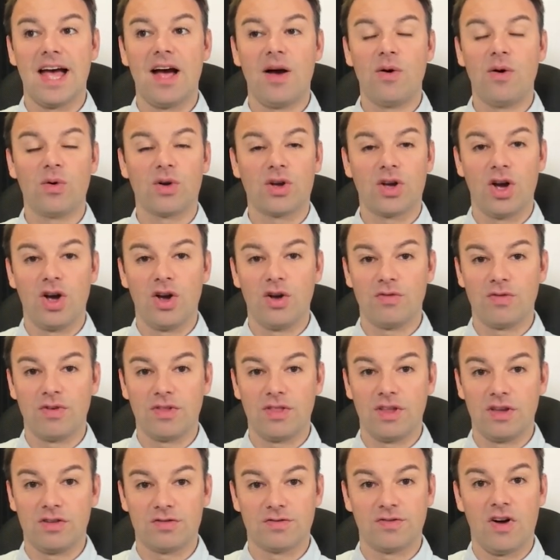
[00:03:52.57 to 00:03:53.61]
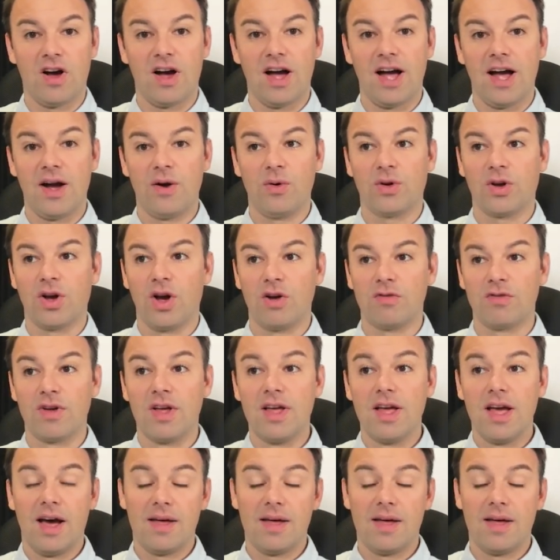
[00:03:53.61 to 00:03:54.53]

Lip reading: alcove, this far alcove.